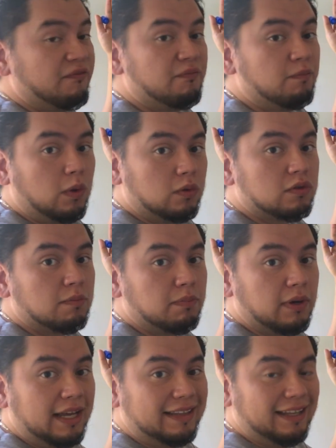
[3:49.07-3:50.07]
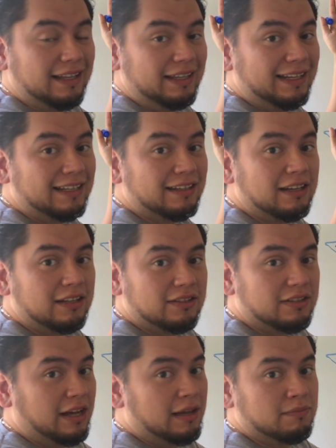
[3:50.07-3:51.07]
multiply the length
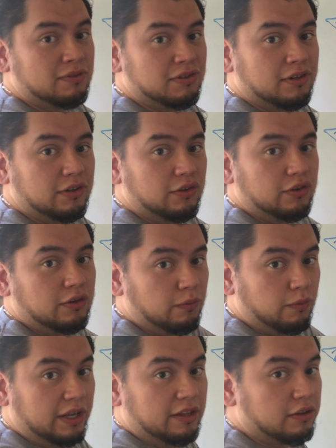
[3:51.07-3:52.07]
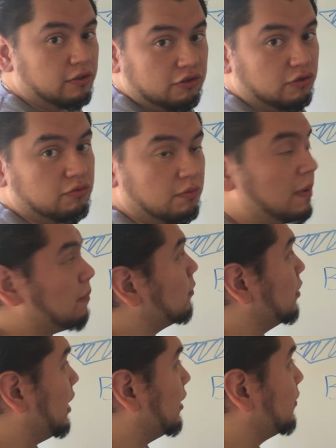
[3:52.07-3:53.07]
times the width. Just
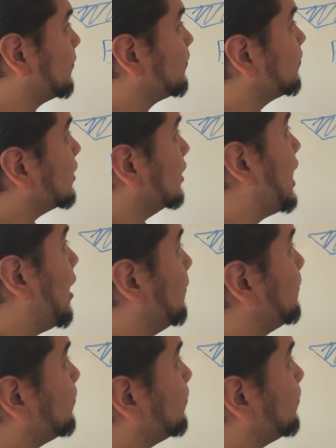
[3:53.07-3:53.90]
remember that. Now,